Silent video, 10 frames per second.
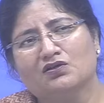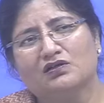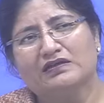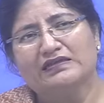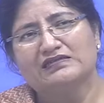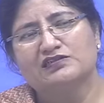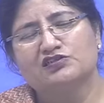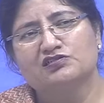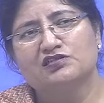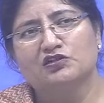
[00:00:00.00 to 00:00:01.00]

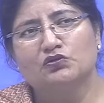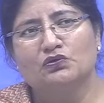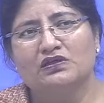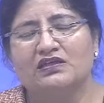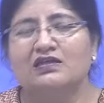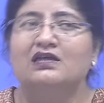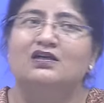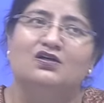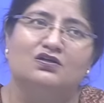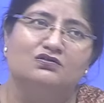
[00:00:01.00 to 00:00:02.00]
organizations are doing,
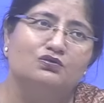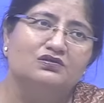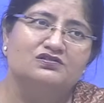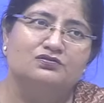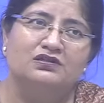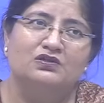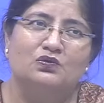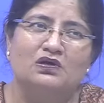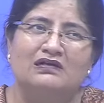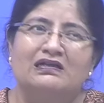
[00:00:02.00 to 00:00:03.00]
who is doing
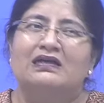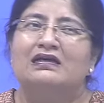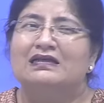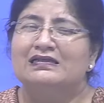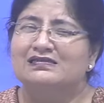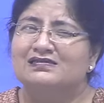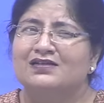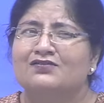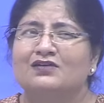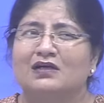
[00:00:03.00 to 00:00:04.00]
what. Instead
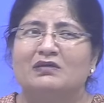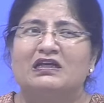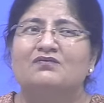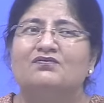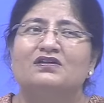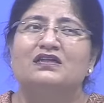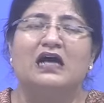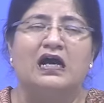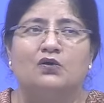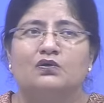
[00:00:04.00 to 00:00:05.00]
of coming up with
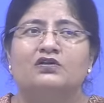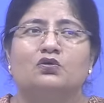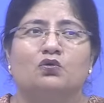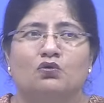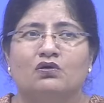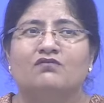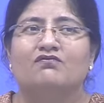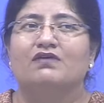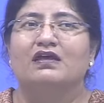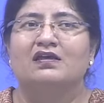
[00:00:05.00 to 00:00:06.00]
our own
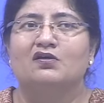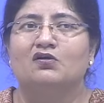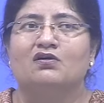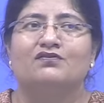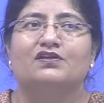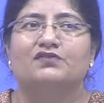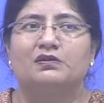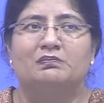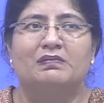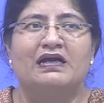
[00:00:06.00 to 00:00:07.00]
way of
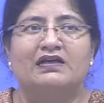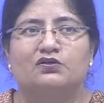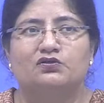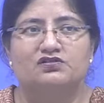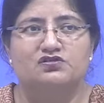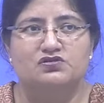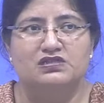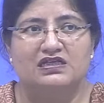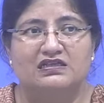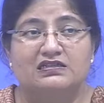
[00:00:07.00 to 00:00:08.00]
giving back to the
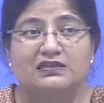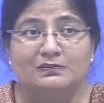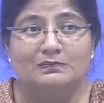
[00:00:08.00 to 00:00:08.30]
society,